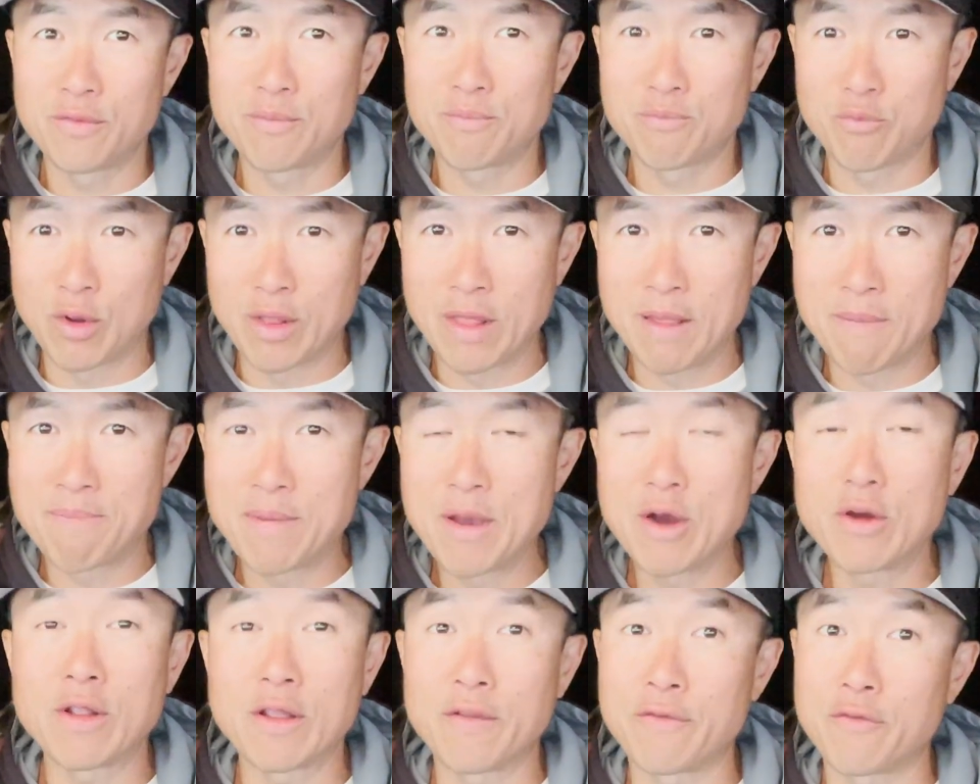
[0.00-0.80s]
when they
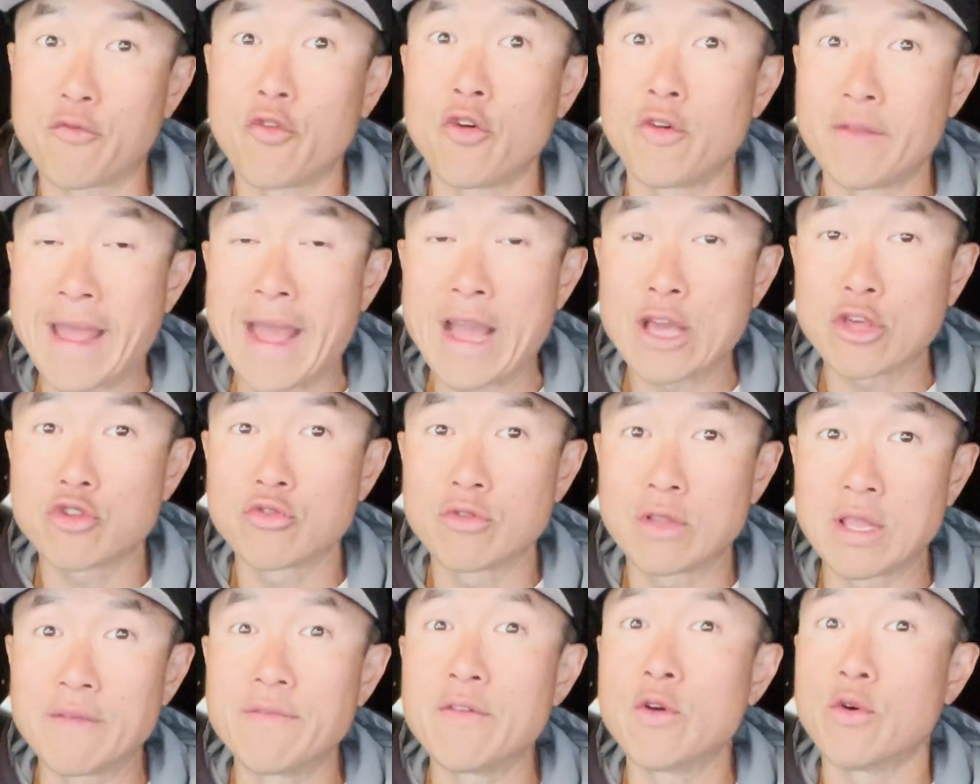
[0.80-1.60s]
built for
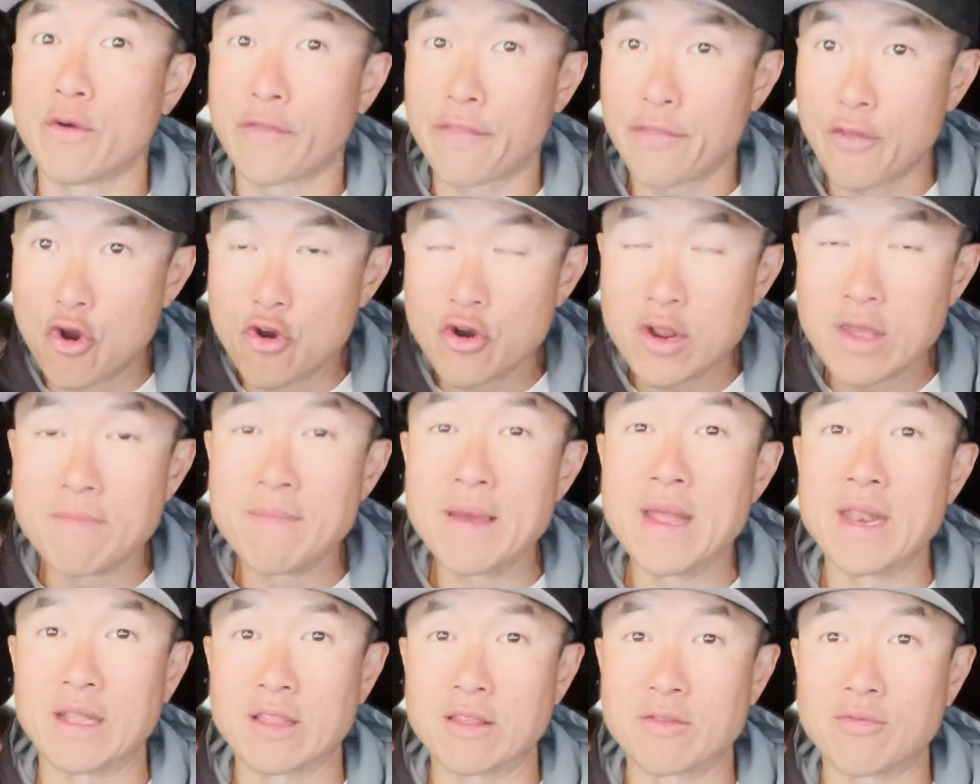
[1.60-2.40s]
national TV, were 30
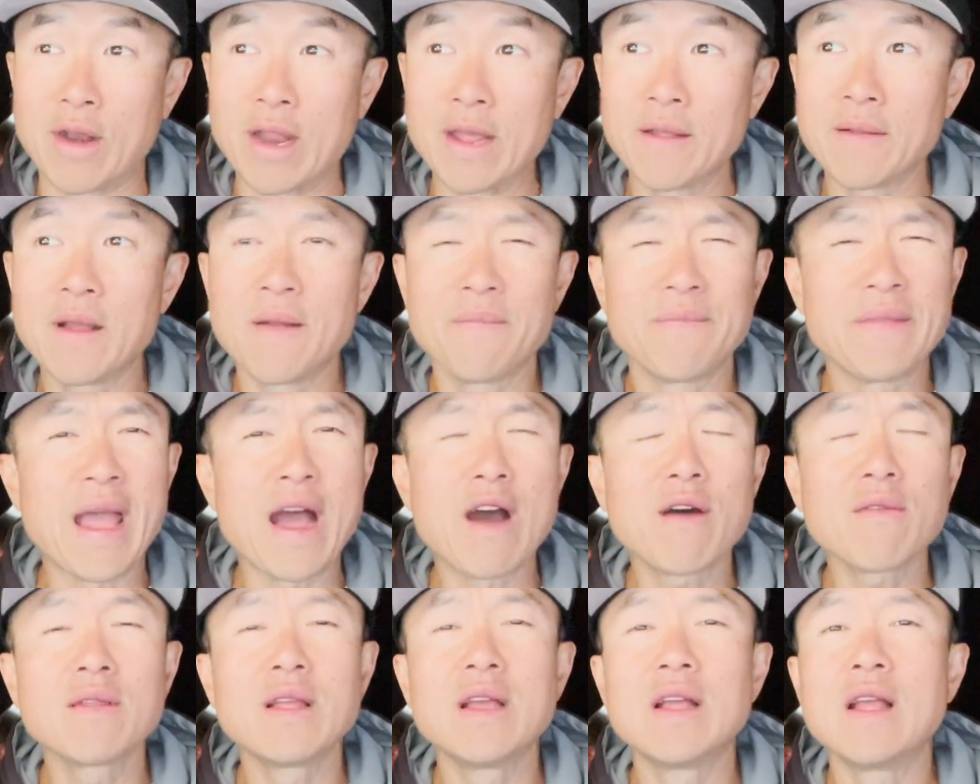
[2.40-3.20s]
minutes, right?
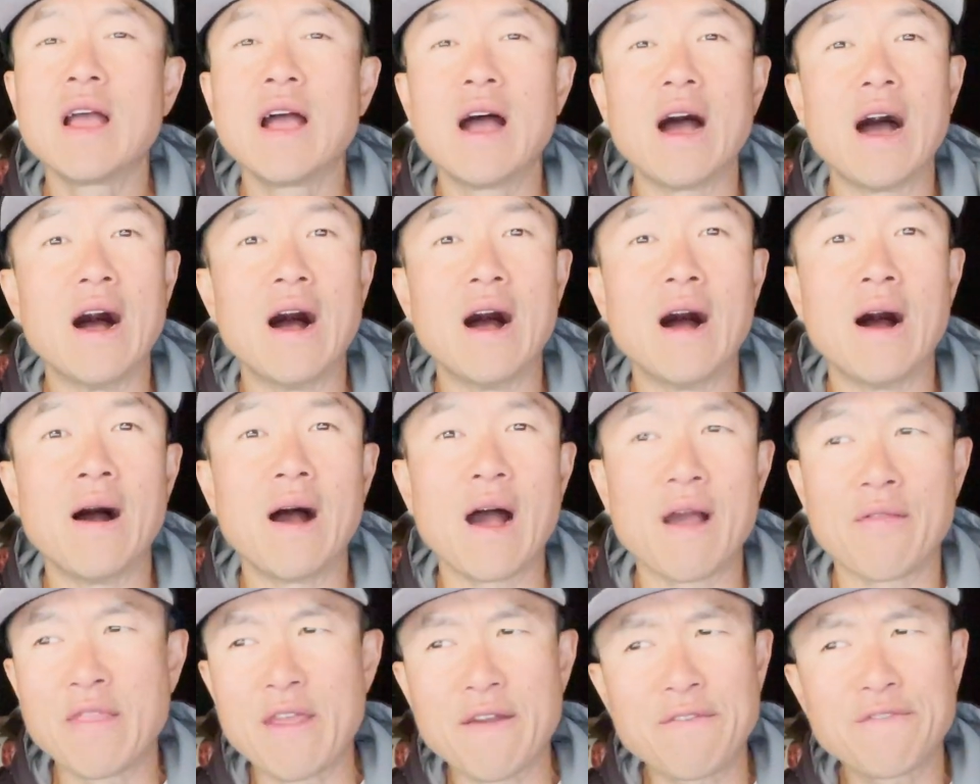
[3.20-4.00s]
Now, uh,
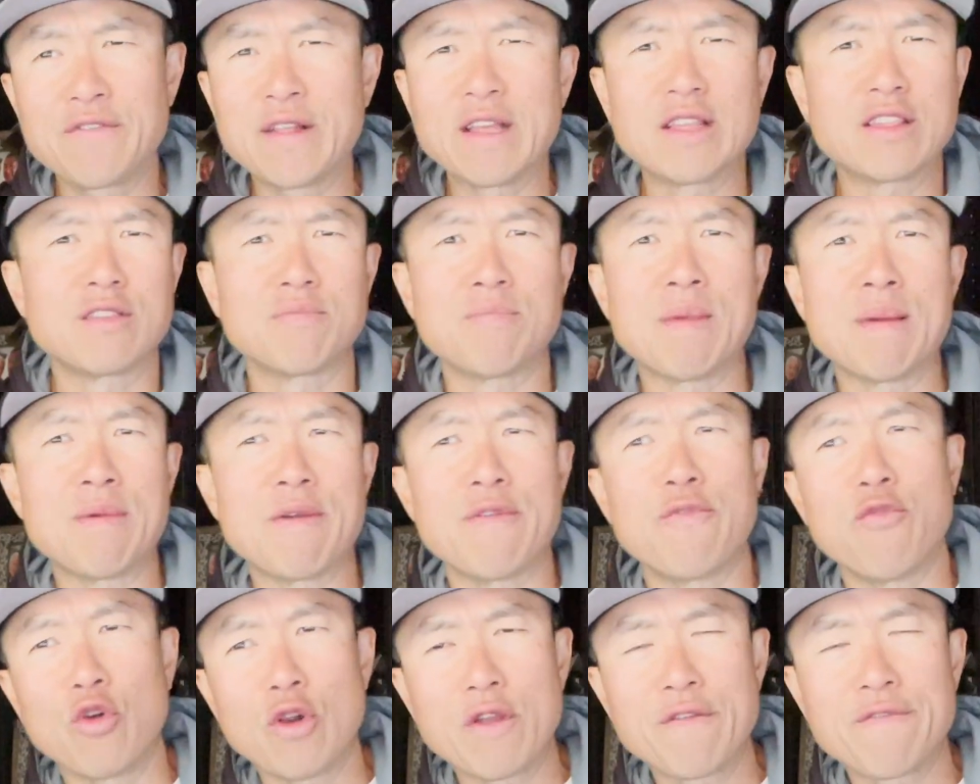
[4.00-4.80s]
on Netflix, it's maybe
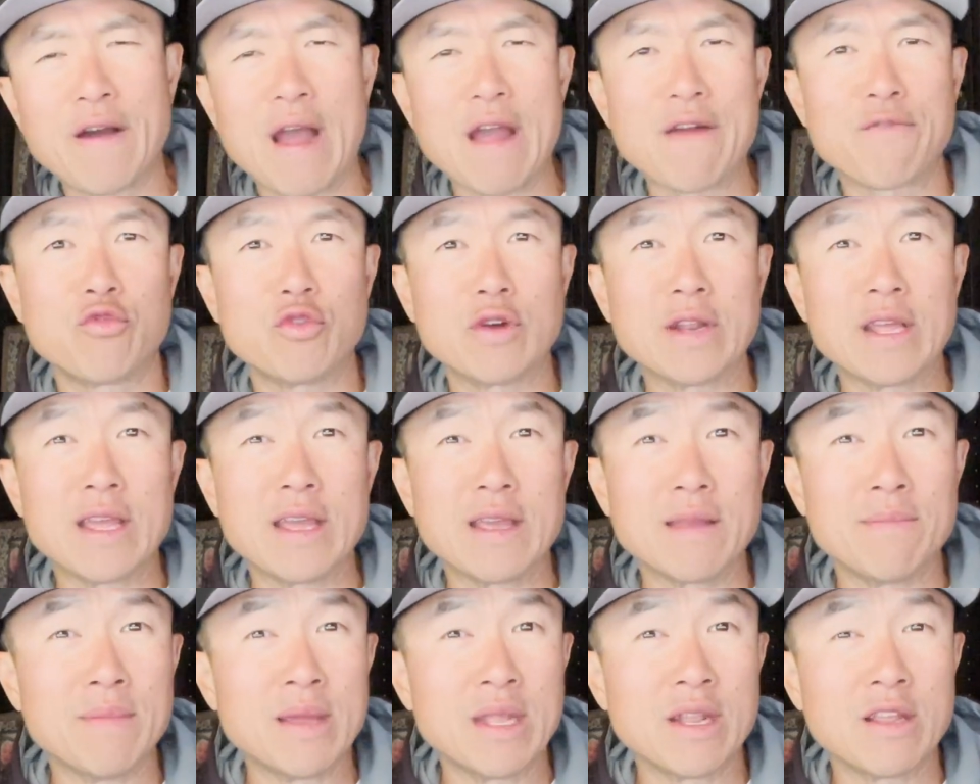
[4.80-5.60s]
45,
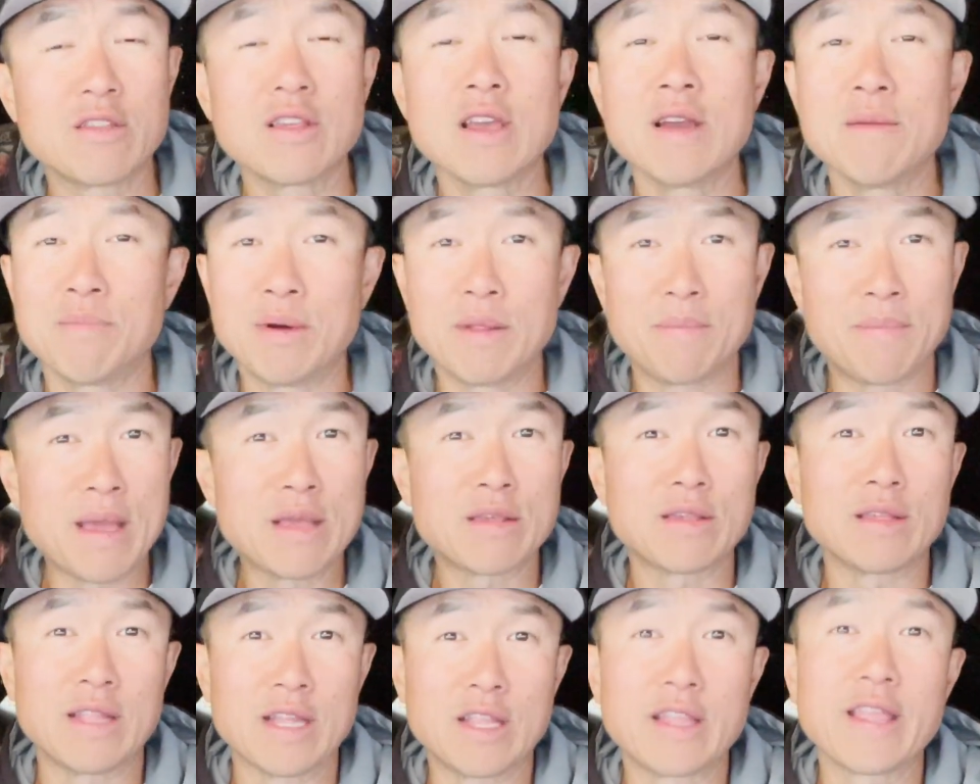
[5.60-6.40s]
48 minutes, but
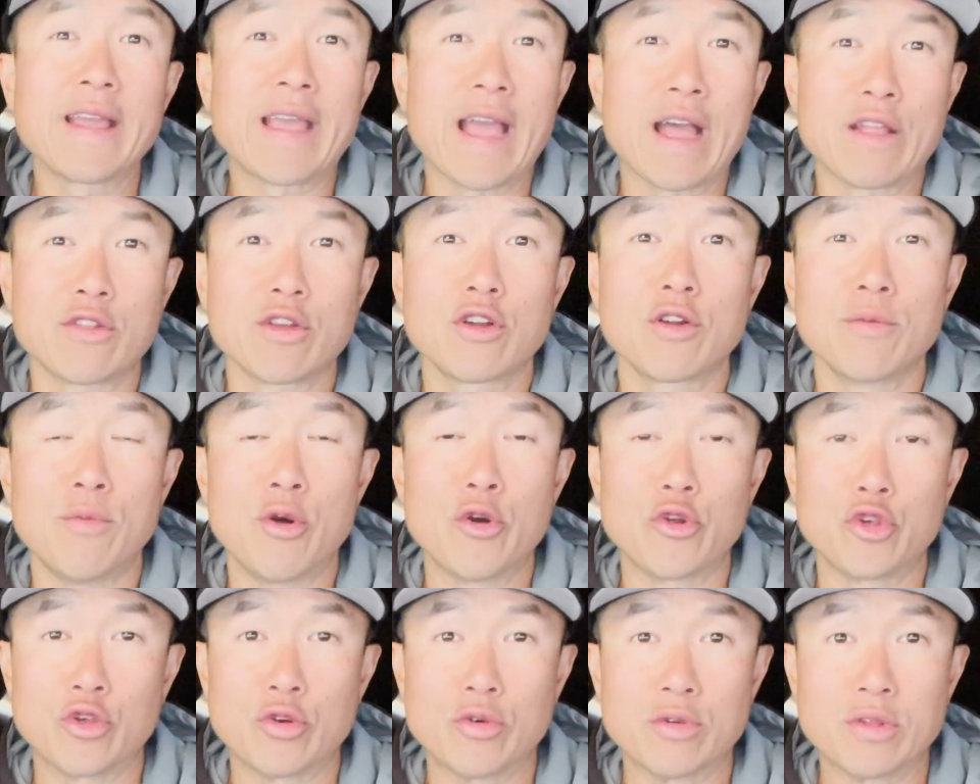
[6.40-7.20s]
basically they take out the
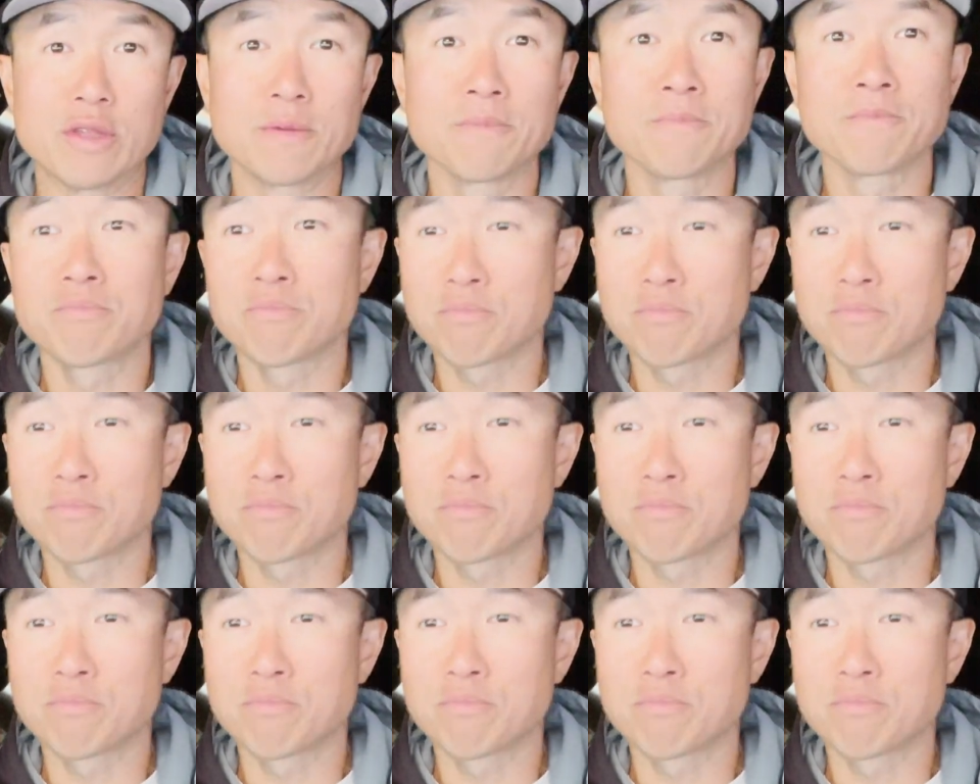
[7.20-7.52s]
commercials.